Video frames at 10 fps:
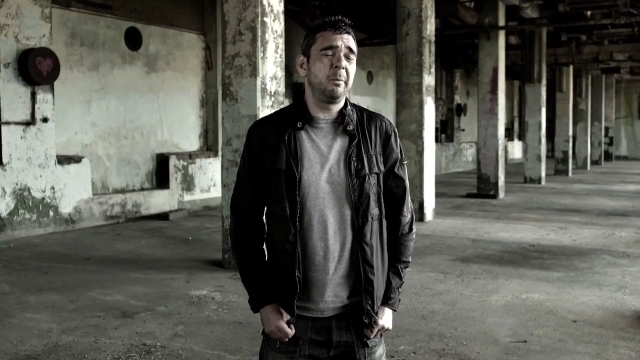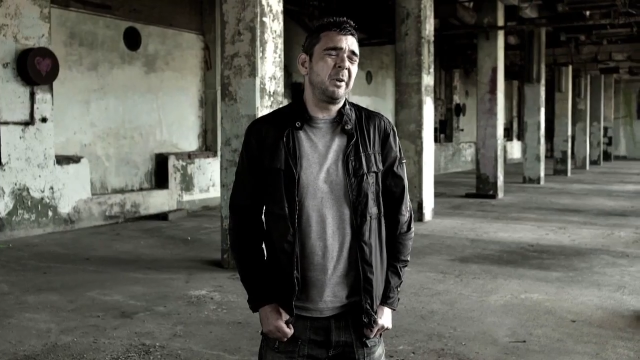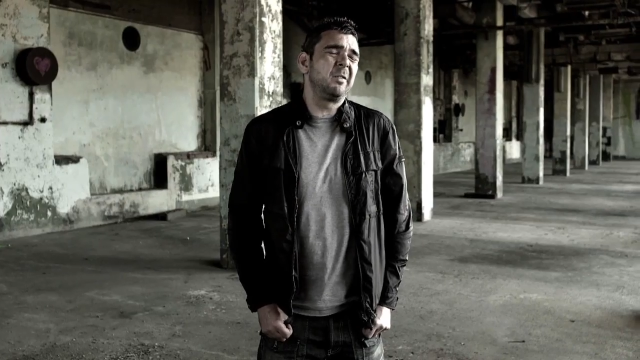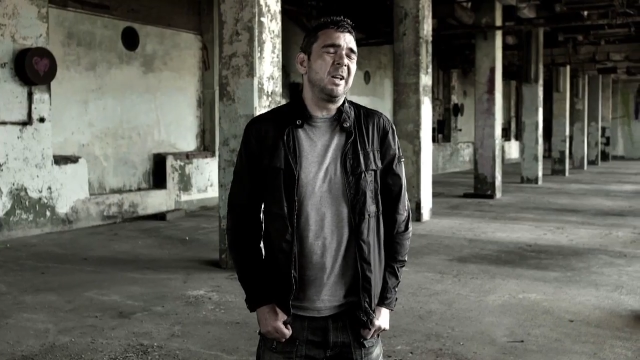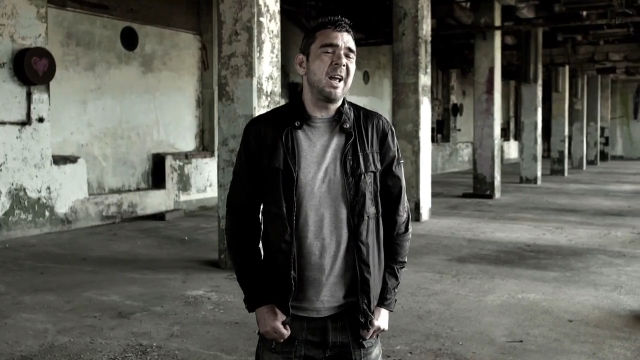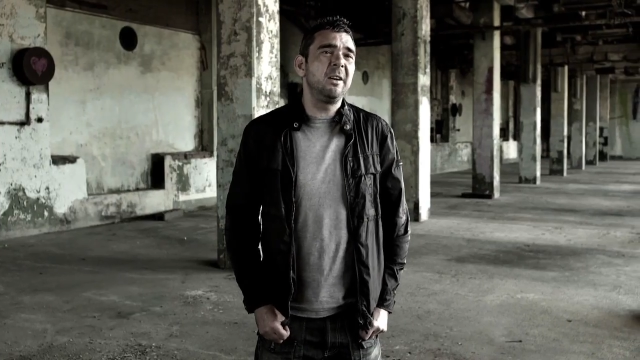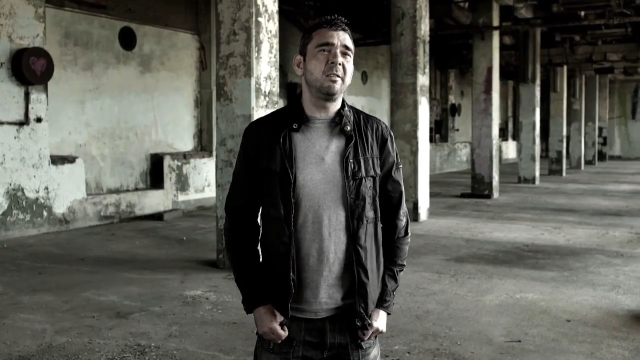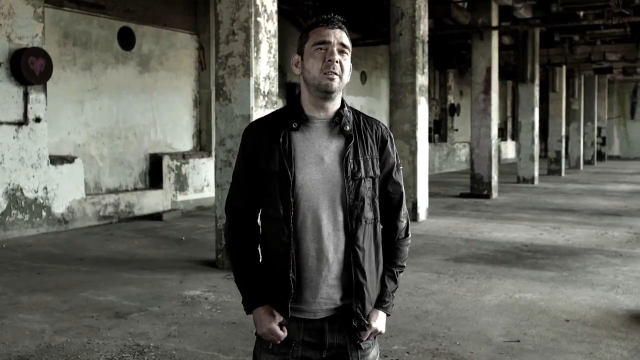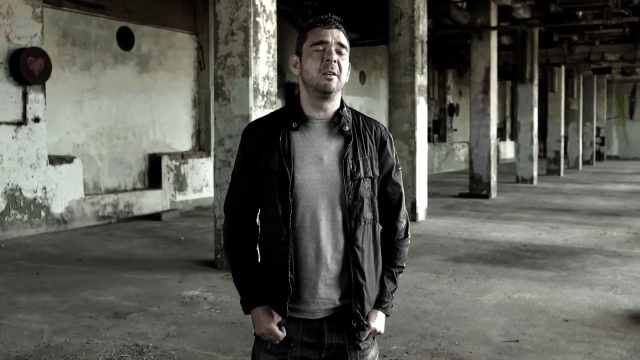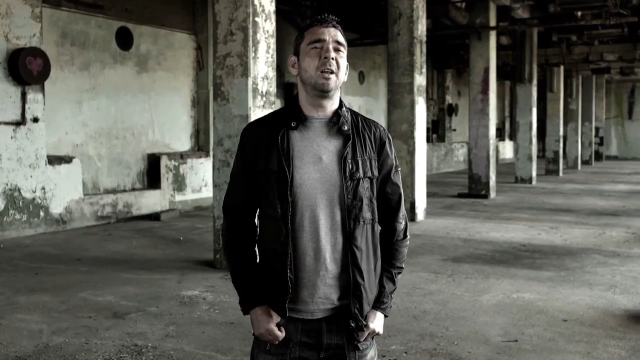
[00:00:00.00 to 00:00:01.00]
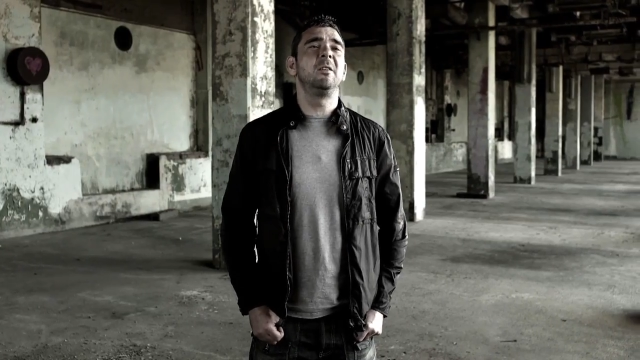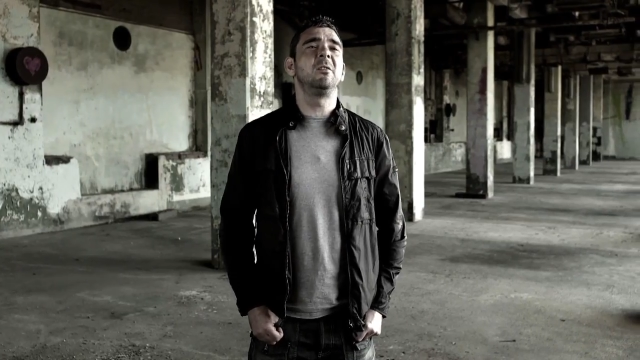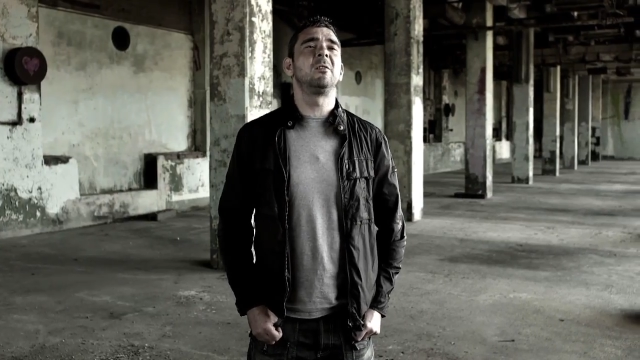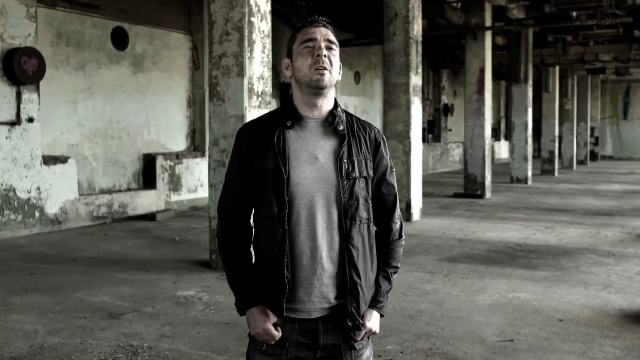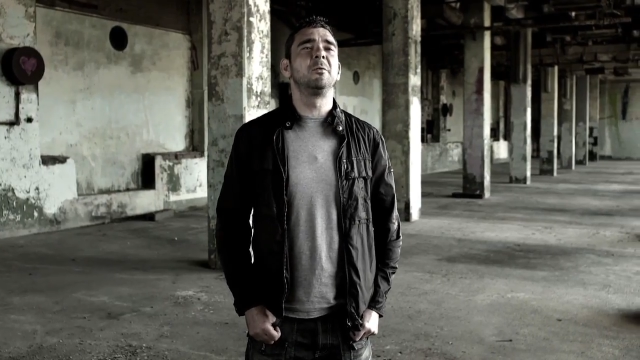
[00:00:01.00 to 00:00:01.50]
Basically anything that lends
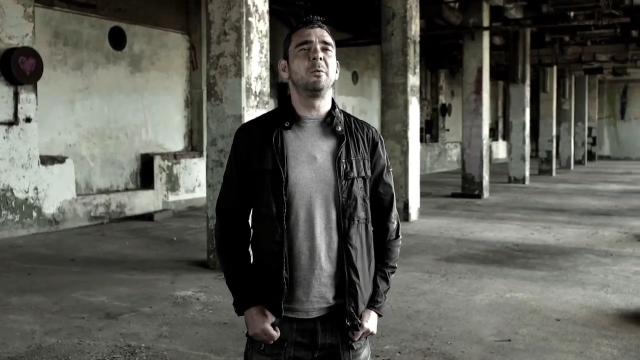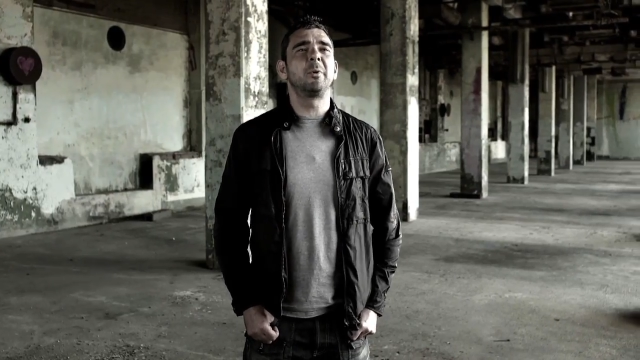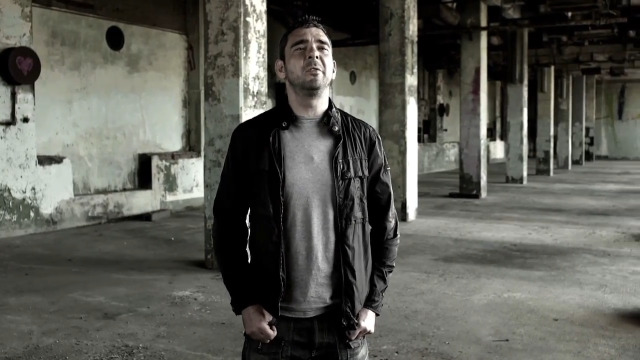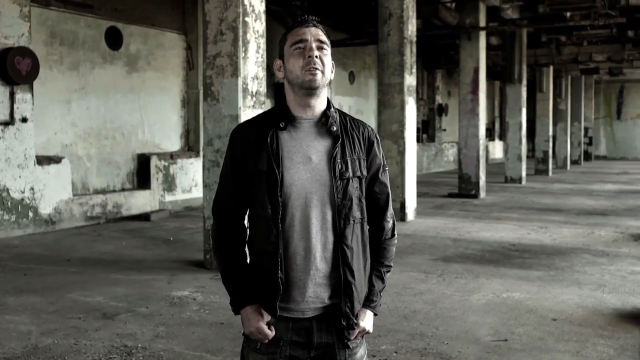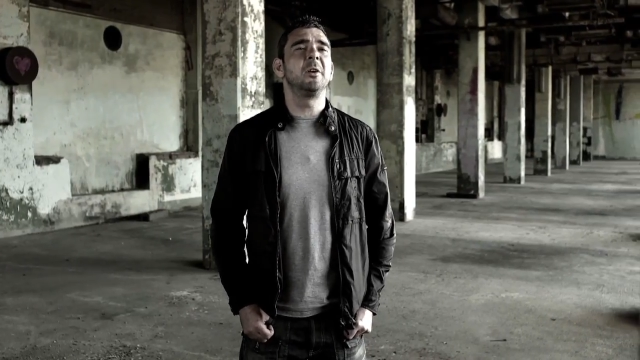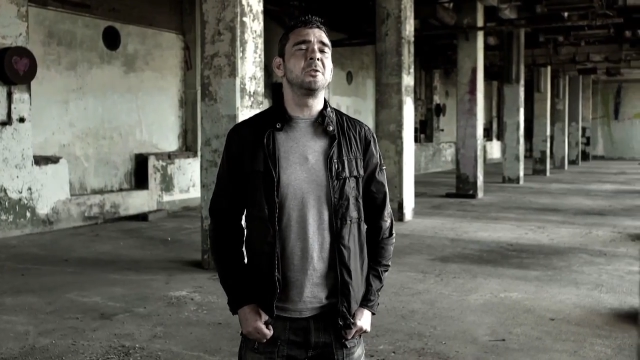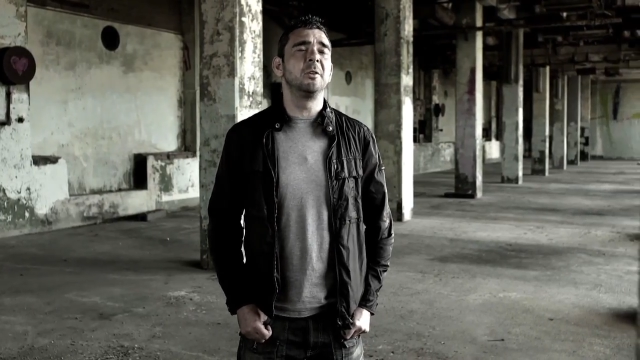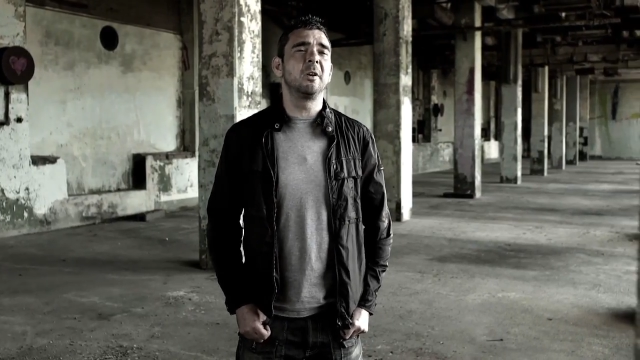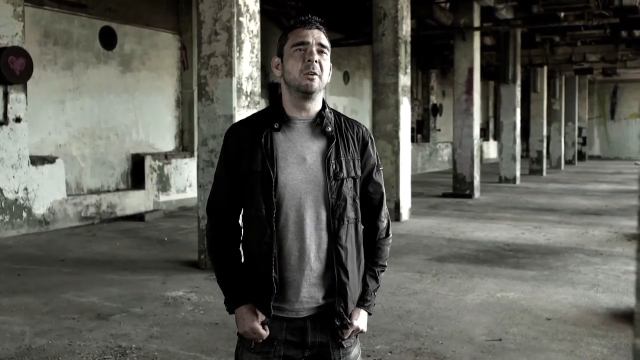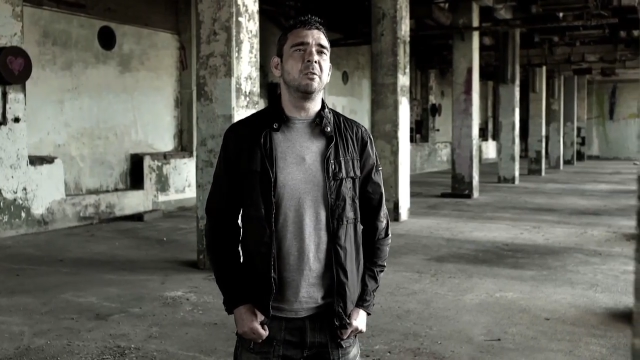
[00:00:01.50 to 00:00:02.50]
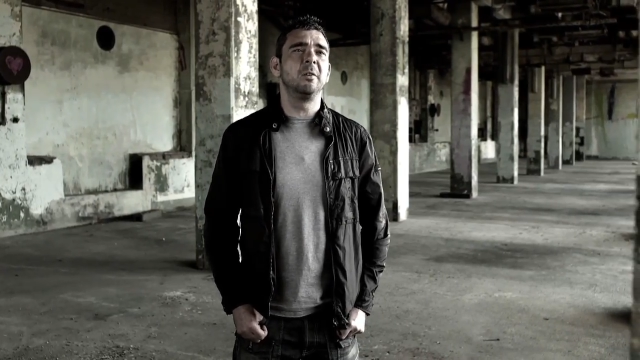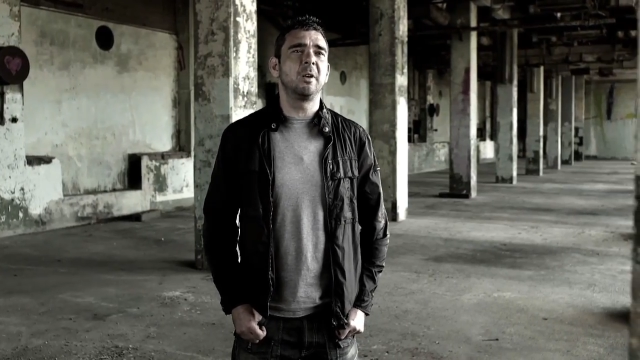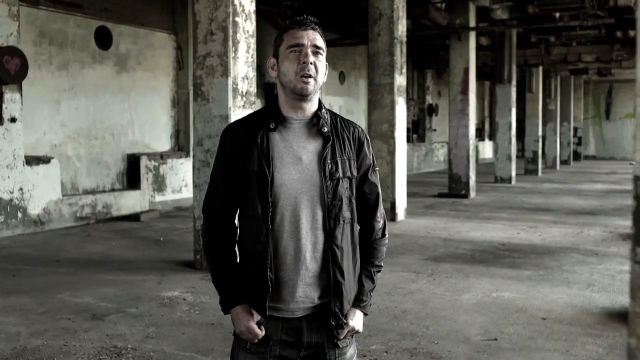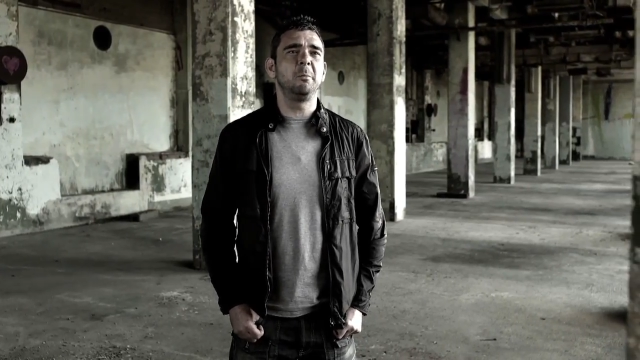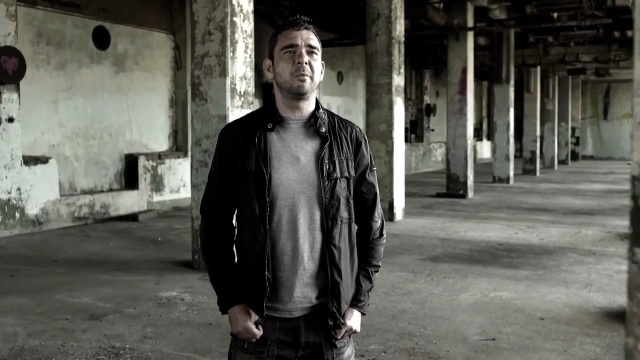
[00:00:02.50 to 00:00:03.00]
itself to the presentation of the guns in the
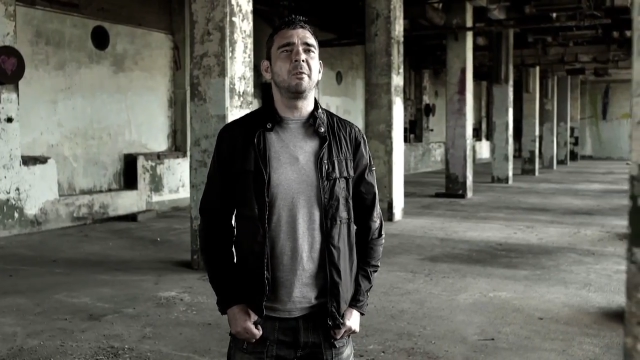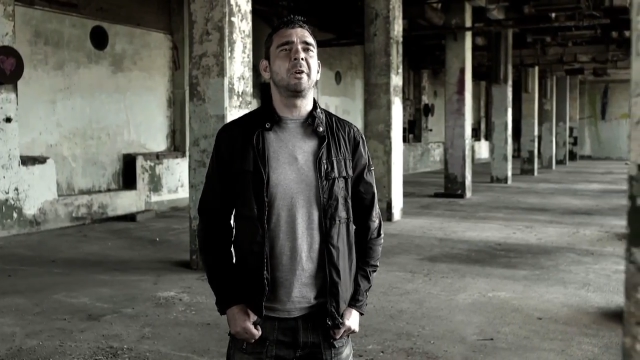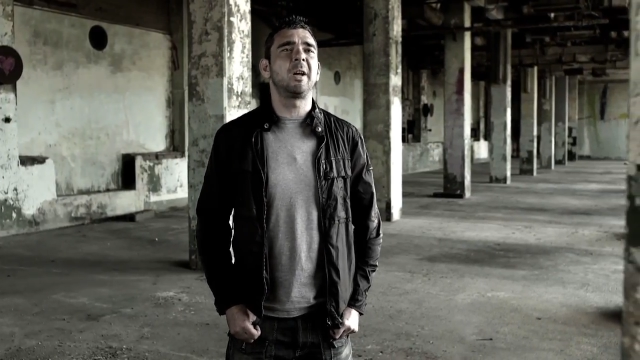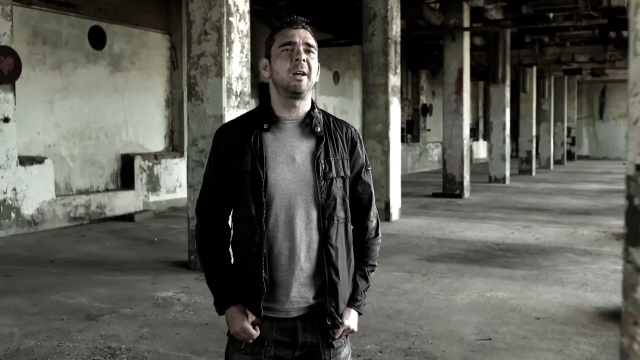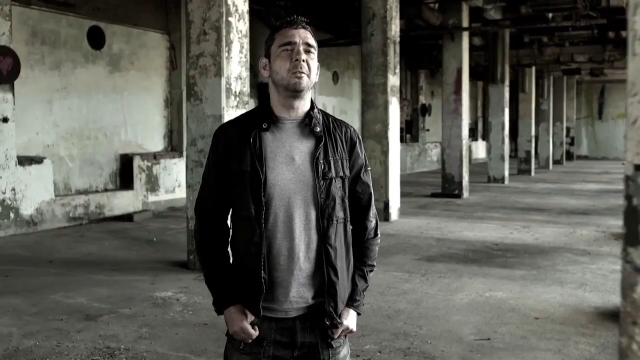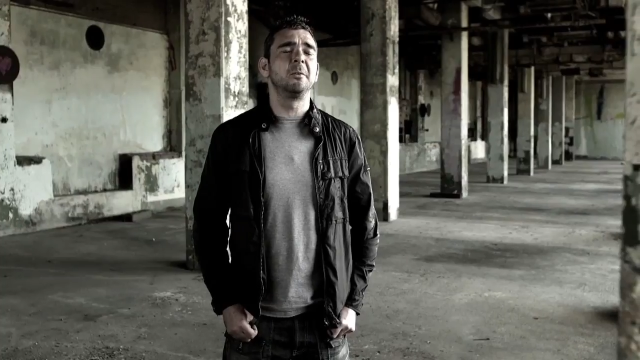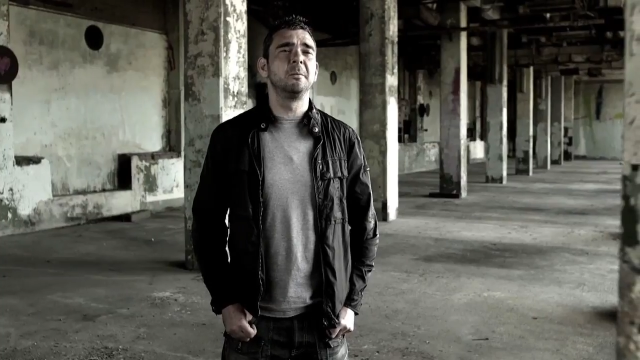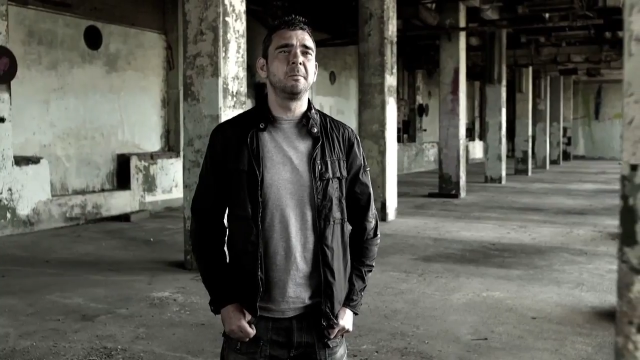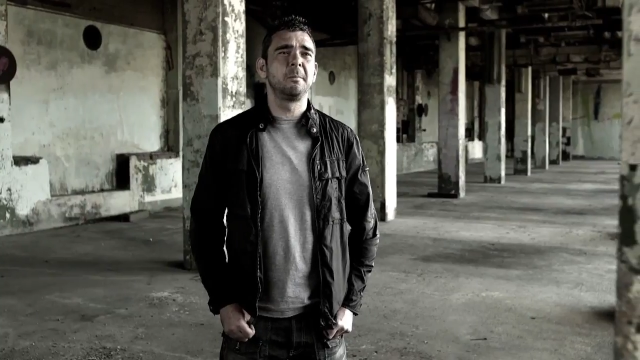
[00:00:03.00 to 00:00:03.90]
games I've had a hand on.